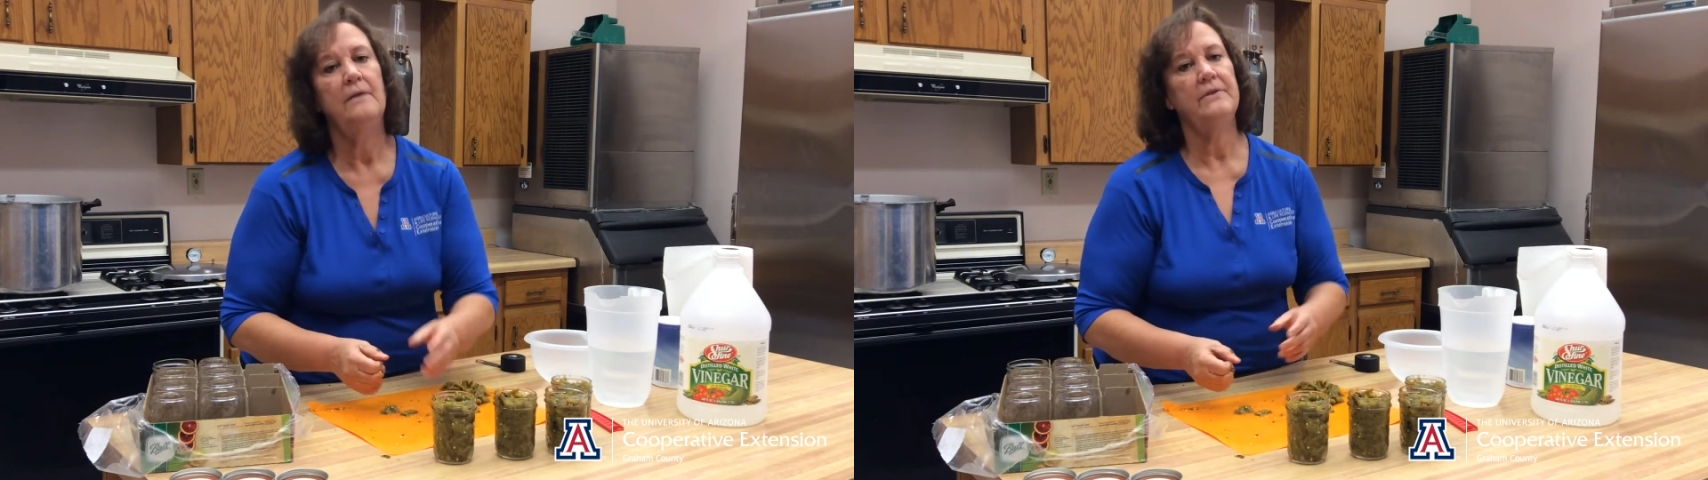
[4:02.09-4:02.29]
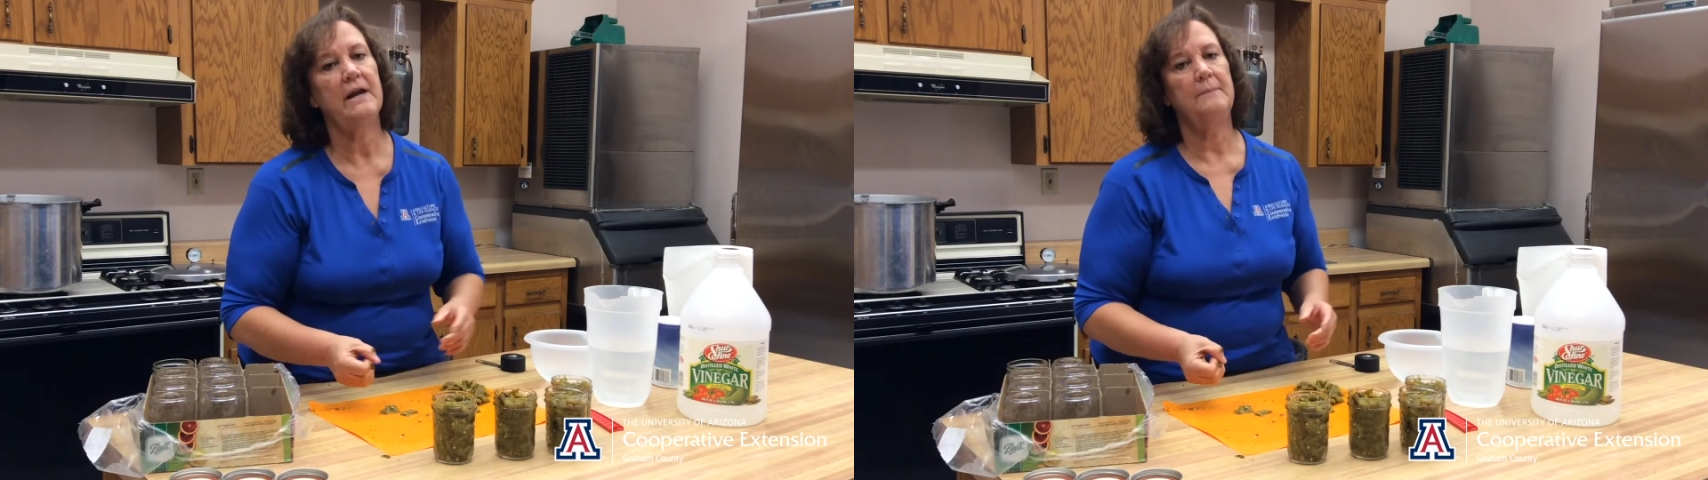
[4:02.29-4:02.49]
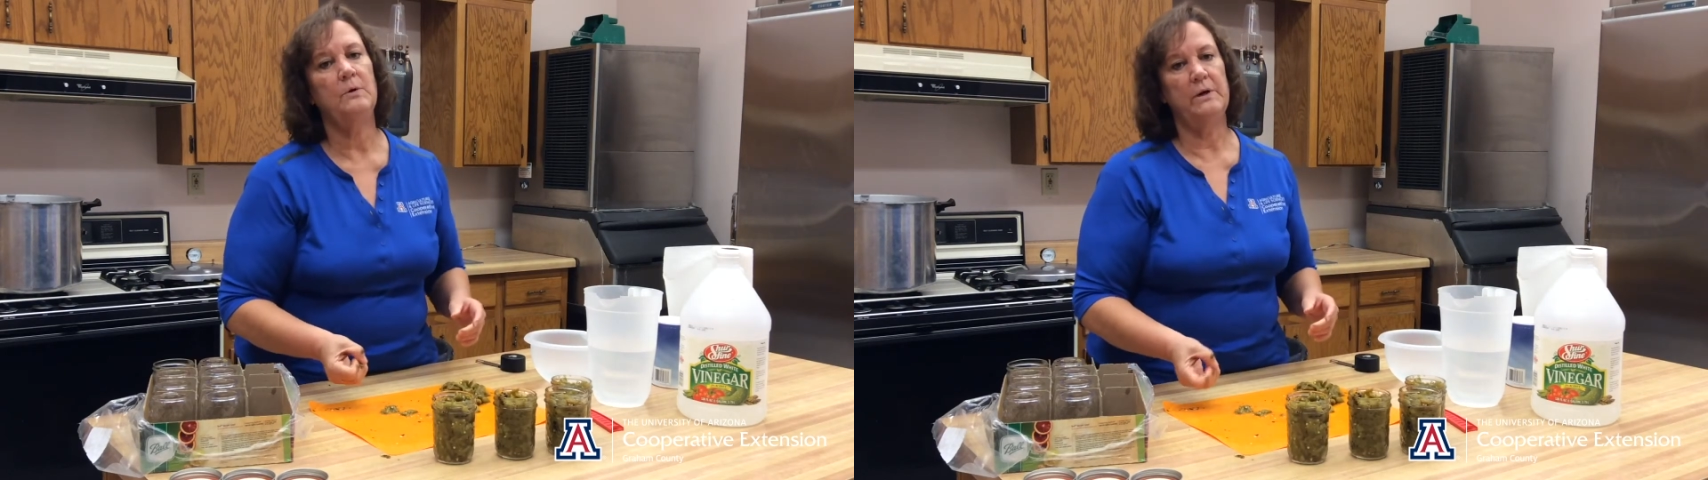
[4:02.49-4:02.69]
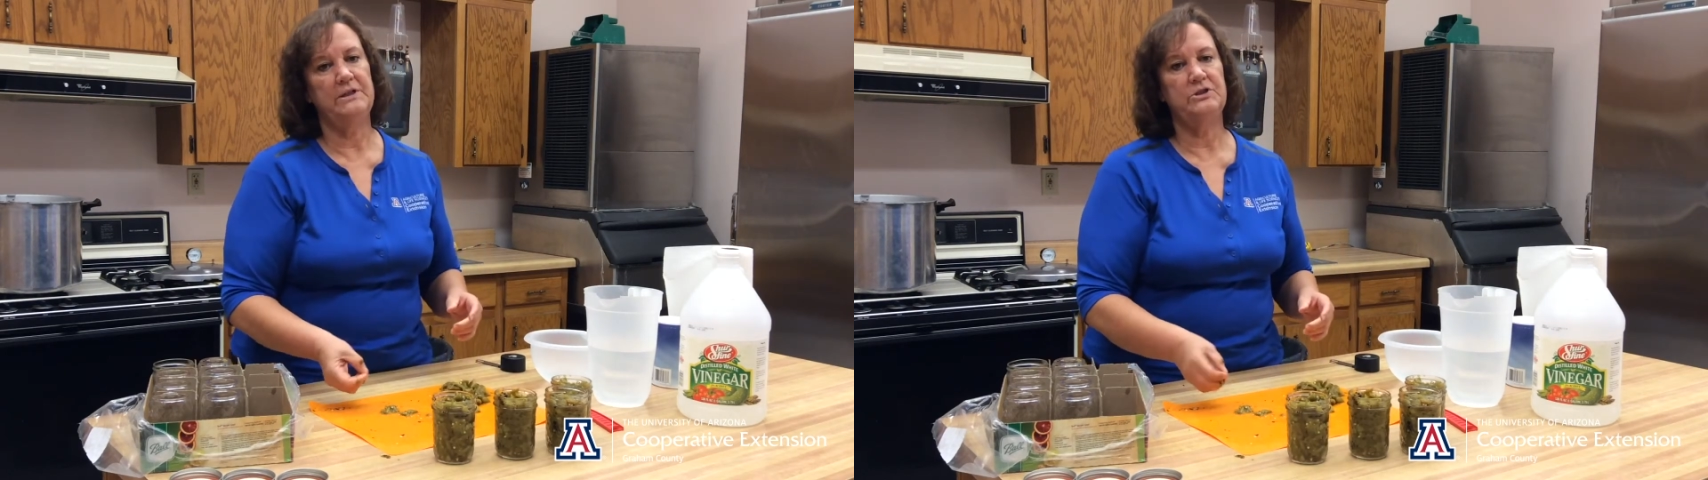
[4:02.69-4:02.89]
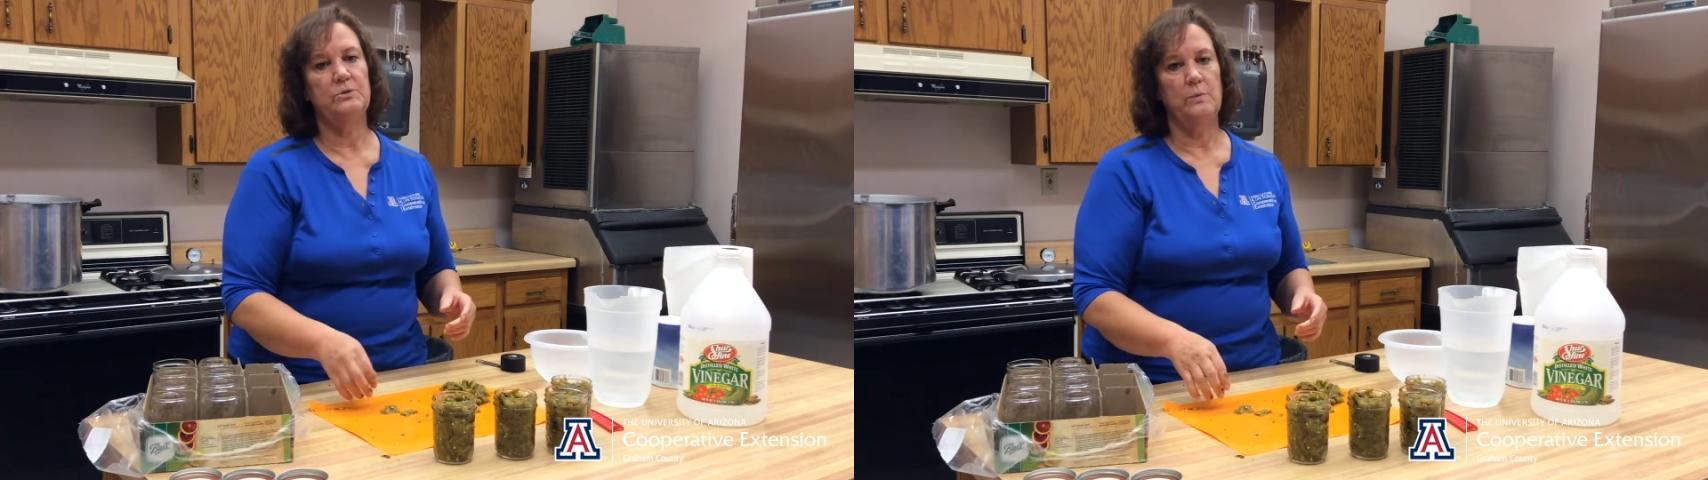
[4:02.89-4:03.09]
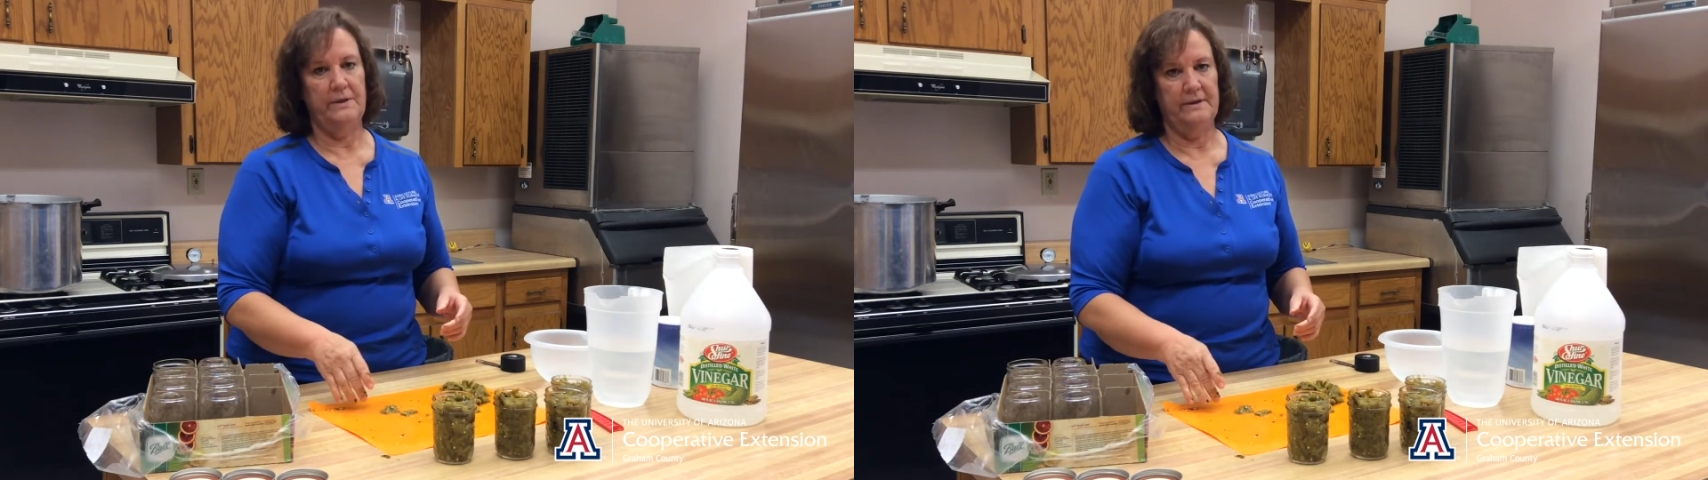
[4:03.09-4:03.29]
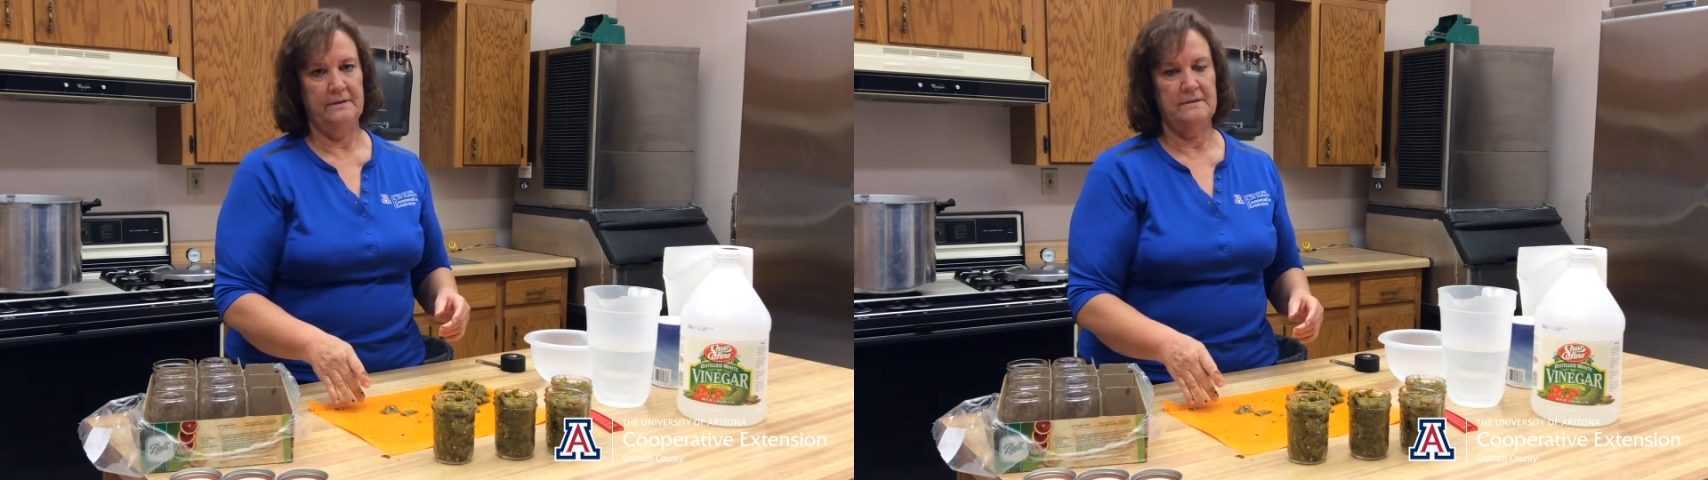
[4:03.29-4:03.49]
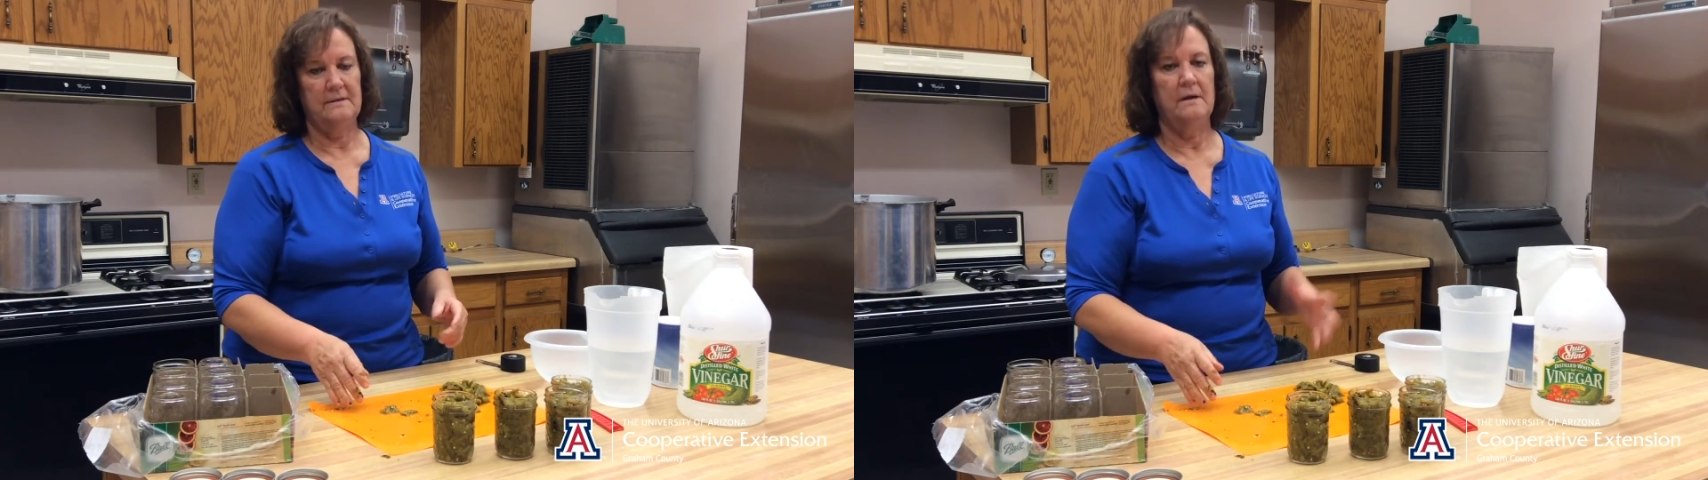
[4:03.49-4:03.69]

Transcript: that I'm going to do with it.